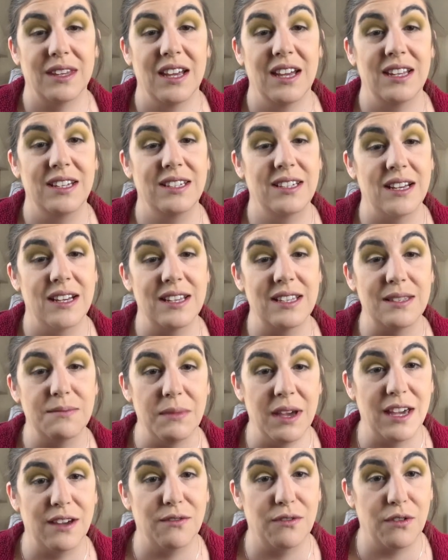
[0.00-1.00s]
It does
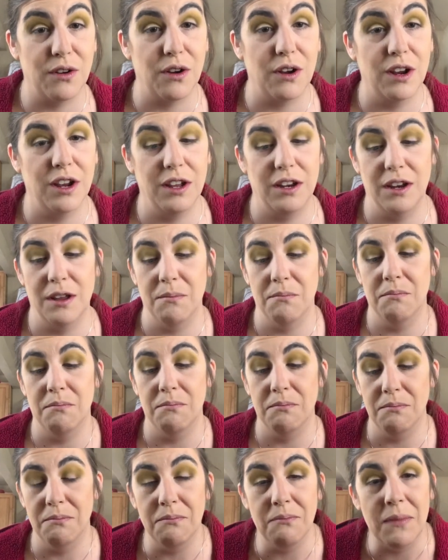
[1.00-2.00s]
make for an
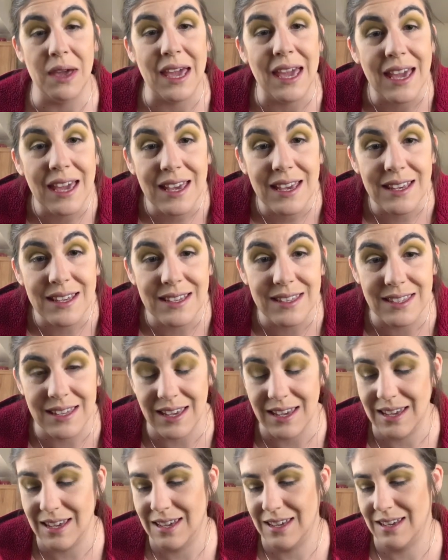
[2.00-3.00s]

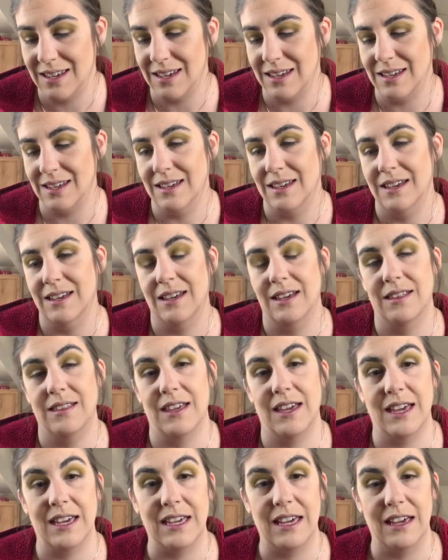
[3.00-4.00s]
amazing
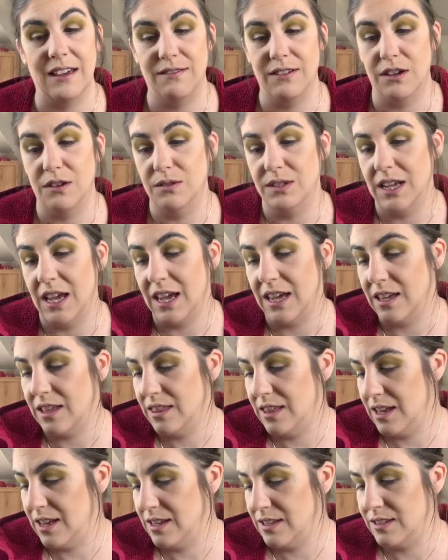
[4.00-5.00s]
thing if you take
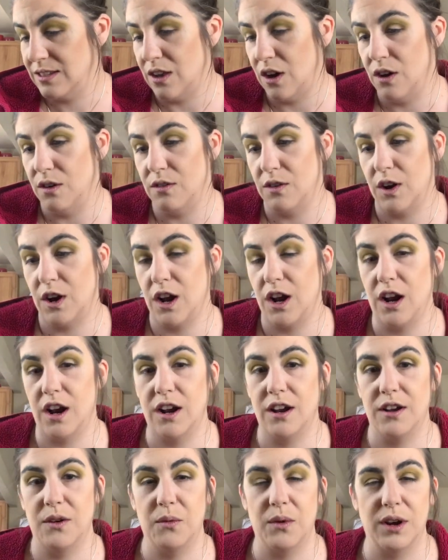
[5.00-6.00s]
this
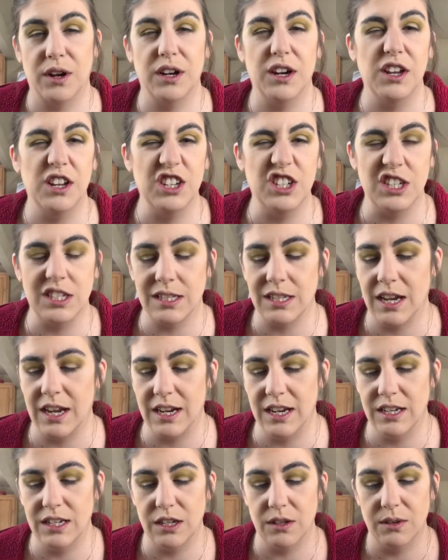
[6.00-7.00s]
over, we're gonna just
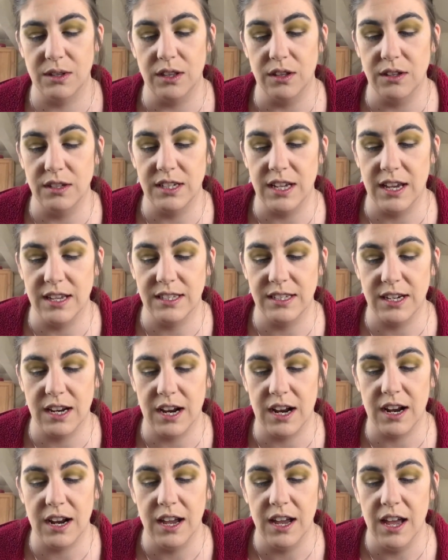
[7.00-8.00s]
kind of do a little test
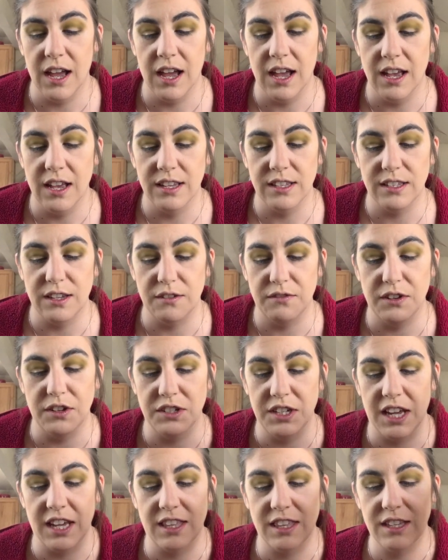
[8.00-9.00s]
here. So if you
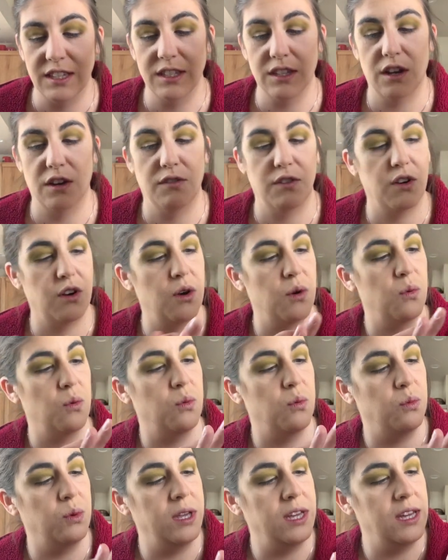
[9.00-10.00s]
take this over a
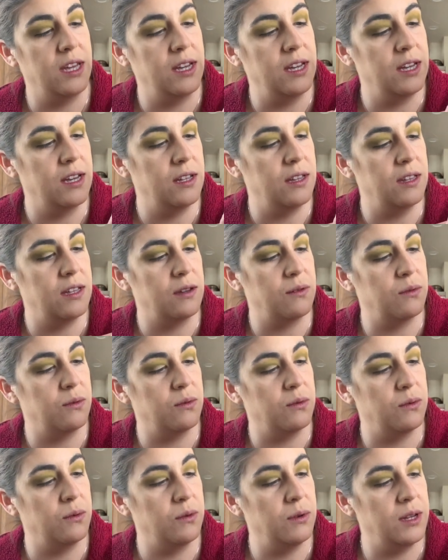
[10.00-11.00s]
really,
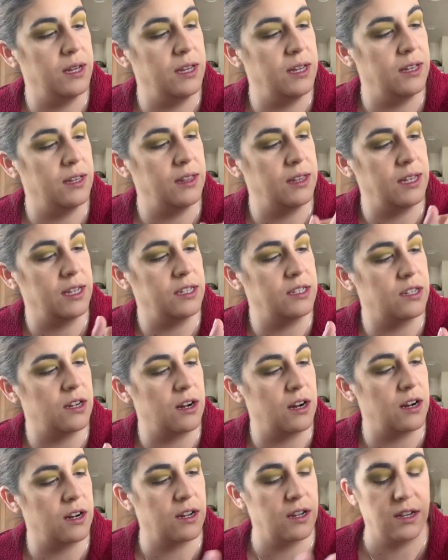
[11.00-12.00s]
really
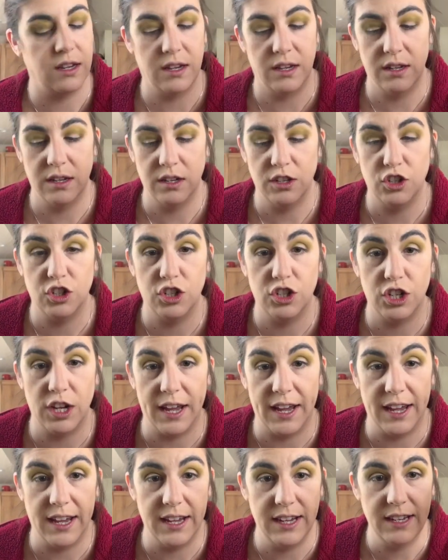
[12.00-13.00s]
dark
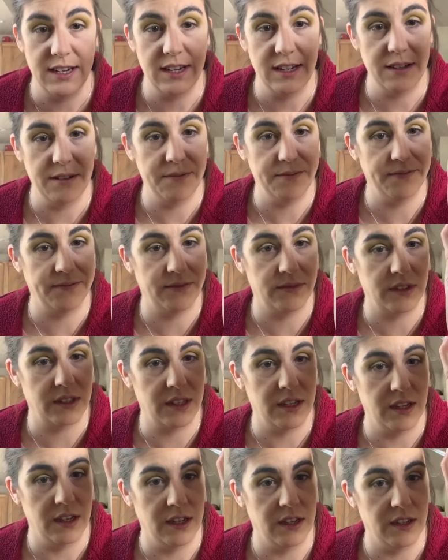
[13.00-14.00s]
shade,
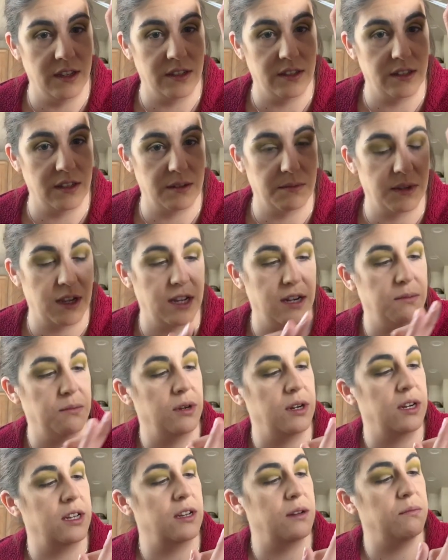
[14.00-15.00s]
so I'm kind of
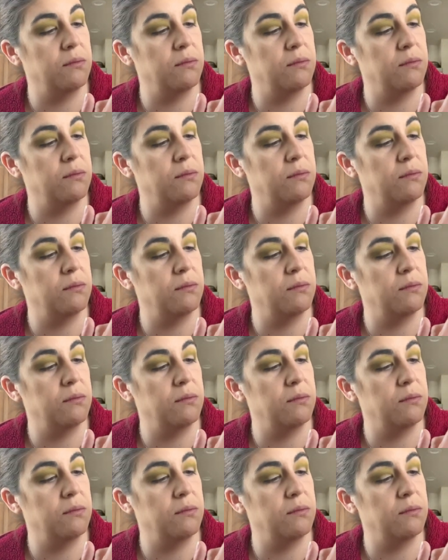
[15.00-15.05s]
putting a